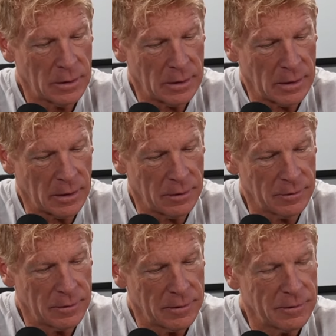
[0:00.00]
And,
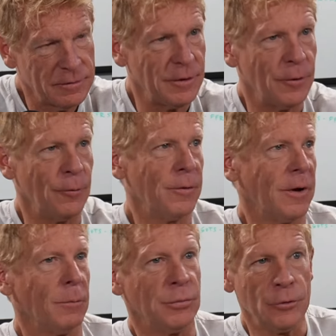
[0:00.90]
you know,
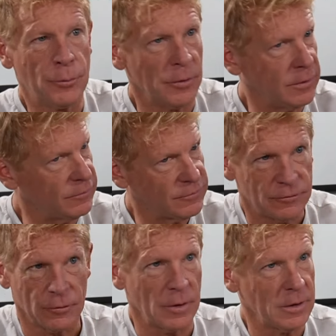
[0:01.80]
Blueprint is
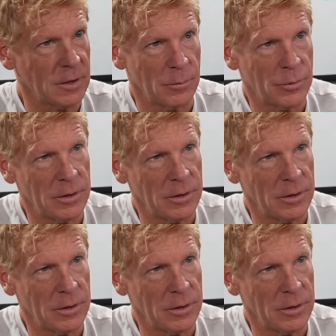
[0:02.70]
such a great company.